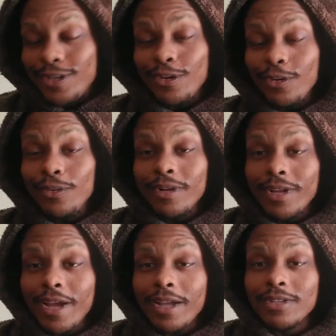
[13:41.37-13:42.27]
Dune
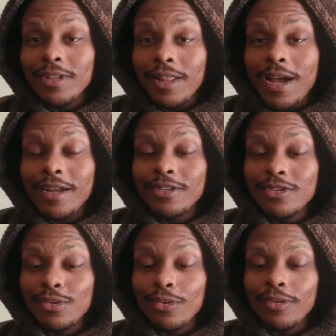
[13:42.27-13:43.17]
has a lot
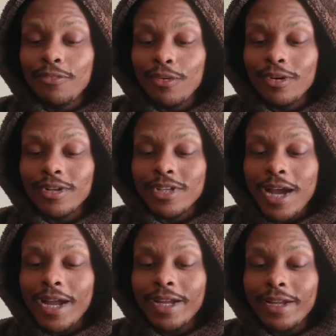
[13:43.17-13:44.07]
in store for us.
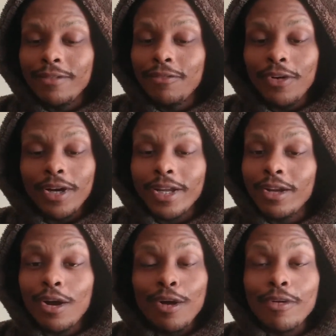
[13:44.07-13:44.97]
I can
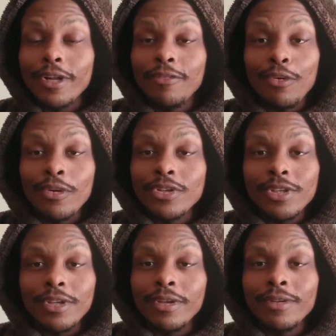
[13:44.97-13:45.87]
fucking already
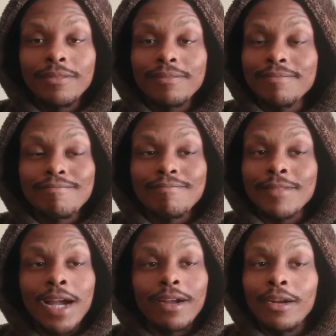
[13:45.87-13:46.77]
foresee it.
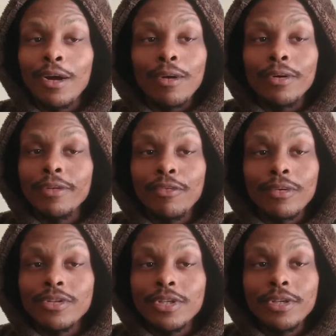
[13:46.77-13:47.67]
I can already
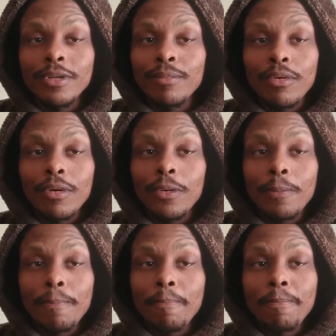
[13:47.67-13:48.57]
foresee it,
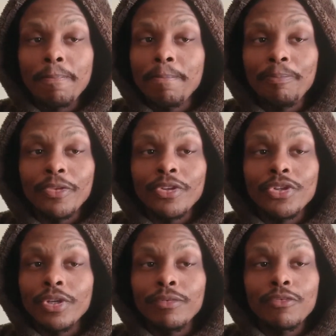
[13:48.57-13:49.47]
bro.
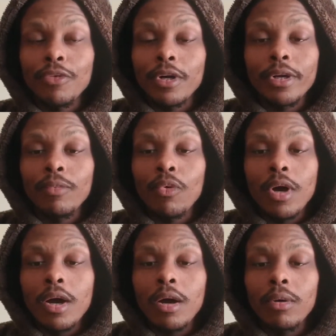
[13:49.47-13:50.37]
This shit was fucking
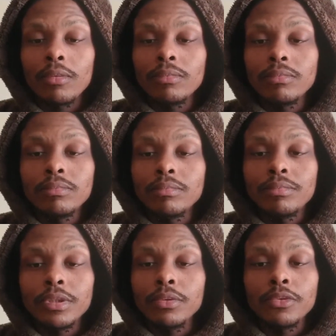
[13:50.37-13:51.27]
wild.
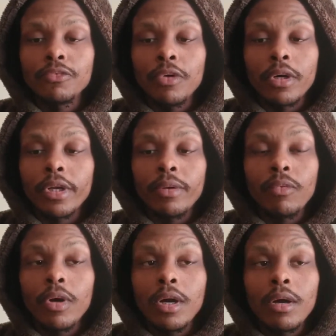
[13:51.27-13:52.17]
It was
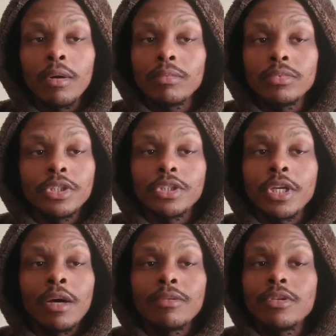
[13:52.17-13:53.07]
fucking wild.
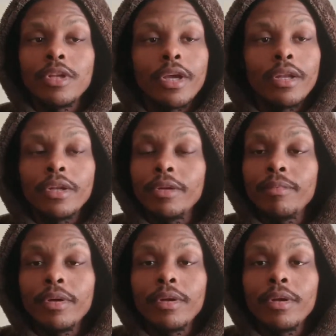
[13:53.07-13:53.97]
Just outstanding,
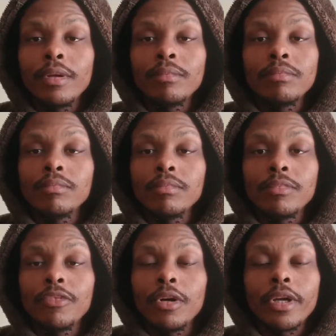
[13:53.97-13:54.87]
man.
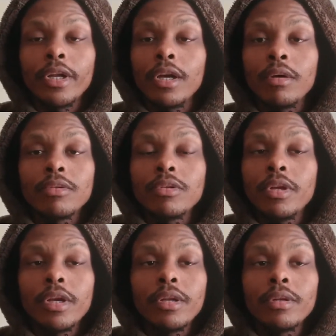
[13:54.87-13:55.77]
Fucking
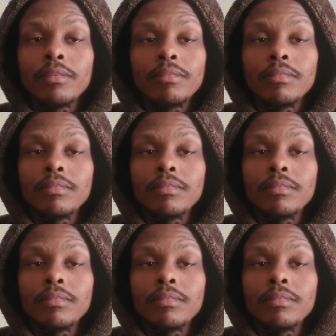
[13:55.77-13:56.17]
outstanding.